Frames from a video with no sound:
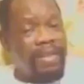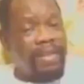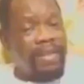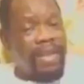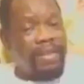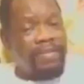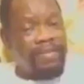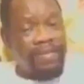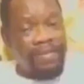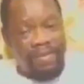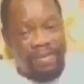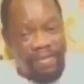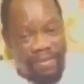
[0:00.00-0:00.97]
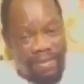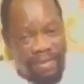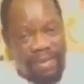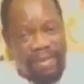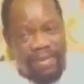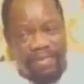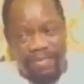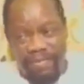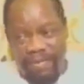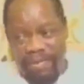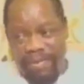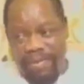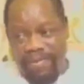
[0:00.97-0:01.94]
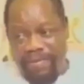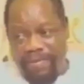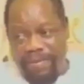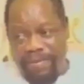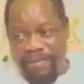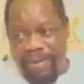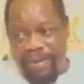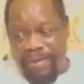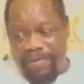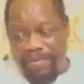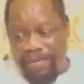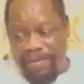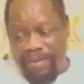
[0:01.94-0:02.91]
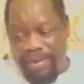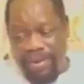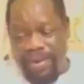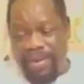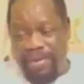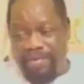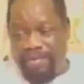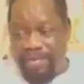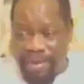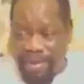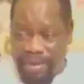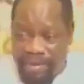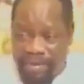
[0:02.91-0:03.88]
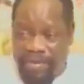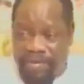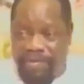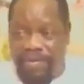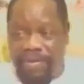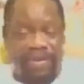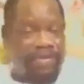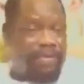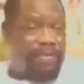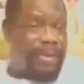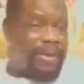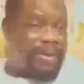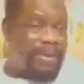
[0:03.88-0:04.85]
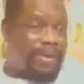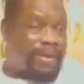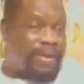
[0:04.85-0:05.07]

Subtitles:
As I do now from time to time, I go for the dramatic.